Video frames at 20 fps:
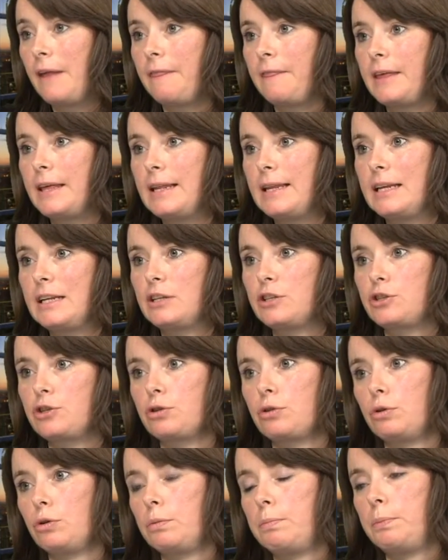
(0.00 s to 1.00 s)
They need
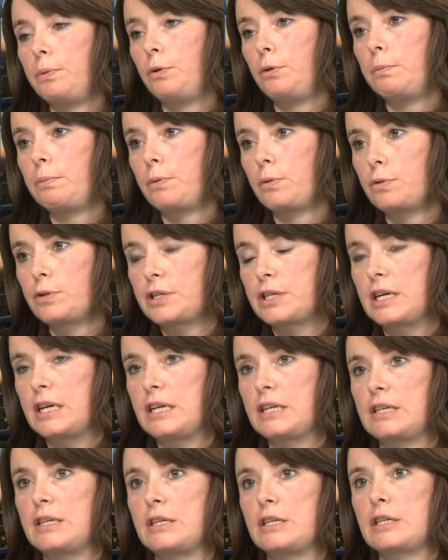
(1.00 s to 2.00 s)
to put
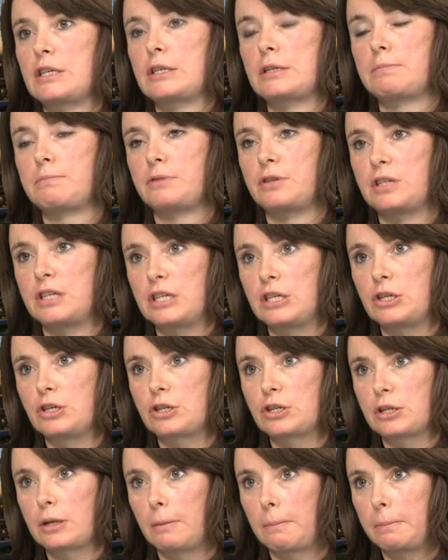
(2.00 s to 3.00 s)
processes,
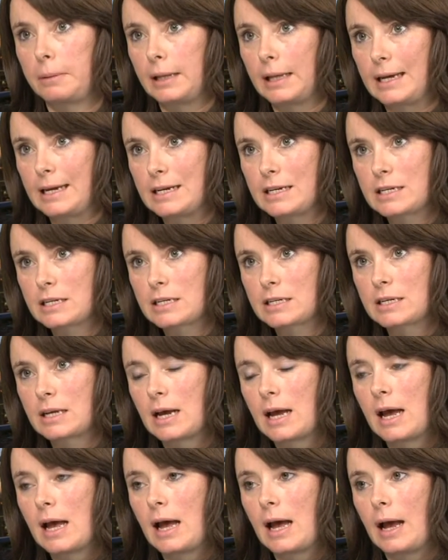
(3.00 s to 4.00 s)
procedures in place.
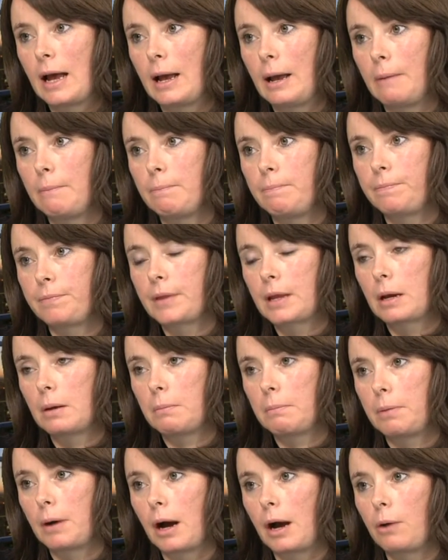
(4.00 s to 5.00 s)

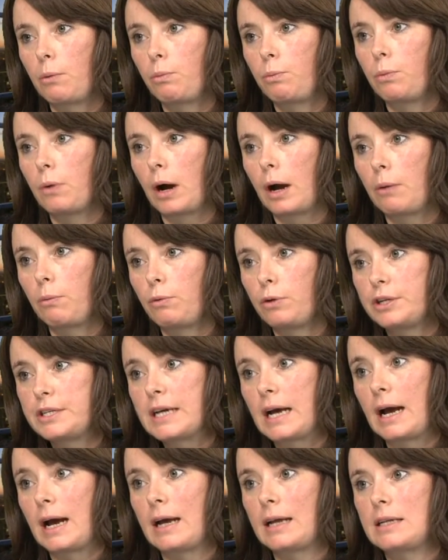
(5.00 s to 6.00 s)
But I would
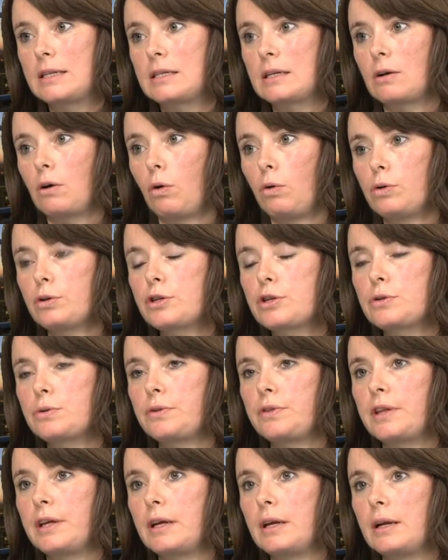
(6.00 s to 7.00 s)
add
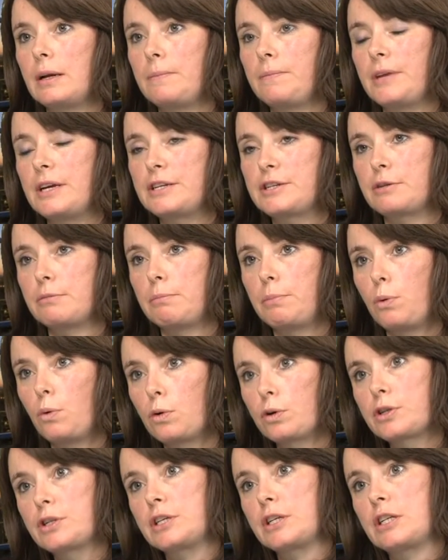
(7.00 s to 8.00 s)
also that it's
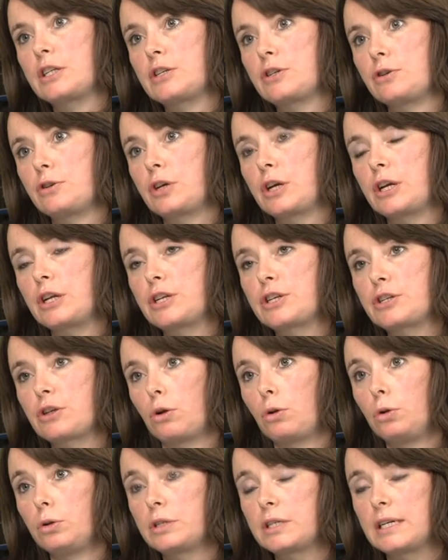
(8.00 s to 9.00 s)
important to
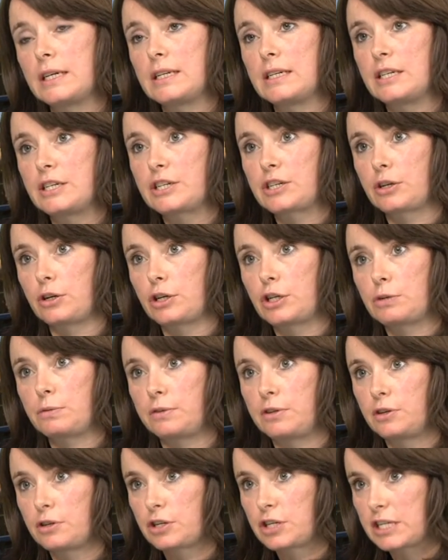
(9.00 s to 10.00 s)
consult and discuss
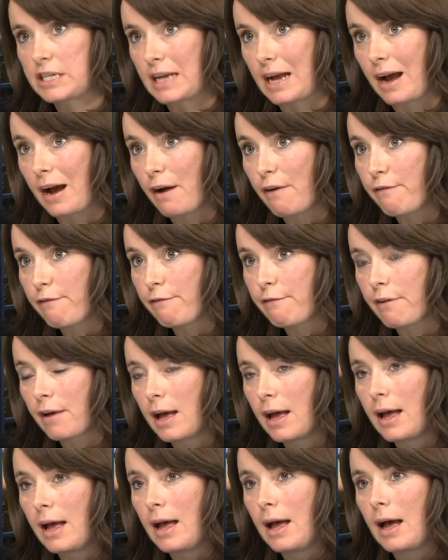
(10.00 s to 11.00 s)
with your staff
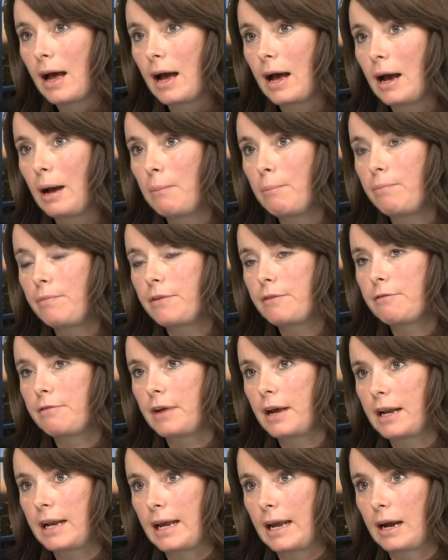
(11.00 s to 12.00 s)

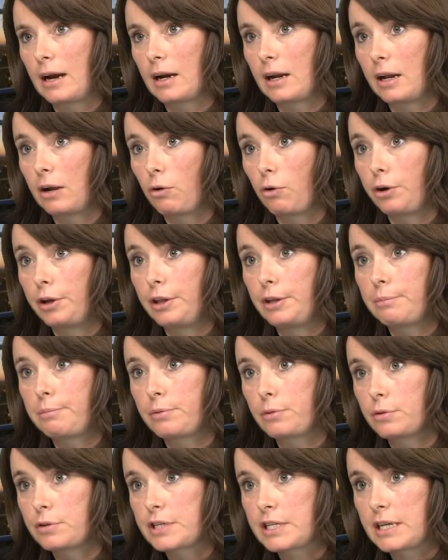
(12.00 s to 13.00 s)
very early on in the
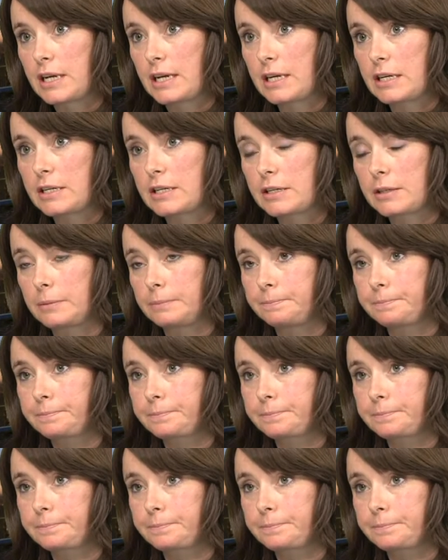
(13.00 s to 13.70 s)
process.